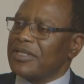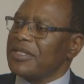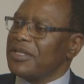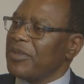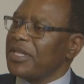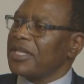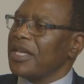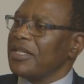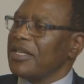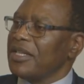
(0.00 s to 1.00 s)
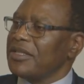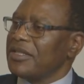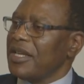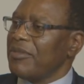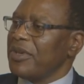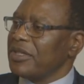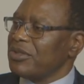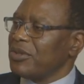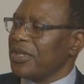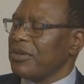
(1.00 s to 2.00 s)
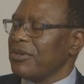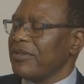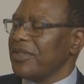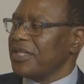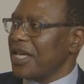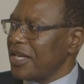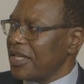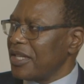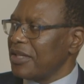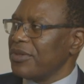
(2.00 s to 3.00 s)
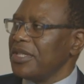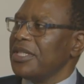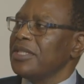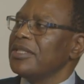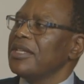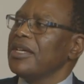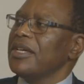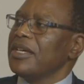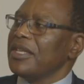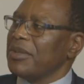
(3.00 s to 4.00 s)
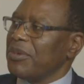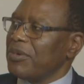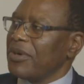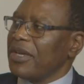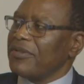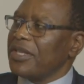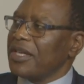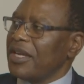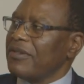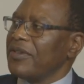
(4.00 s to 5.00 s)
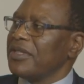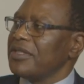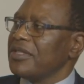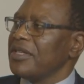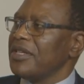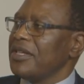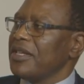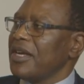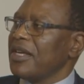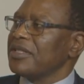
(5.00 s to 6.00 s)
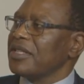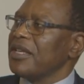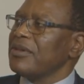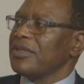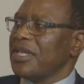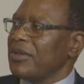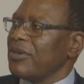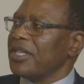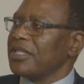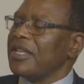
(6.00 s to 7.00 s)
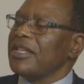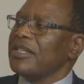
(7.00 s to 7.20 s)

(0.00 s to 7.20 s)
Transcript: systematically at making sure that we have the talent that we need mm-hmm. and the people have the relevant skills and knowledge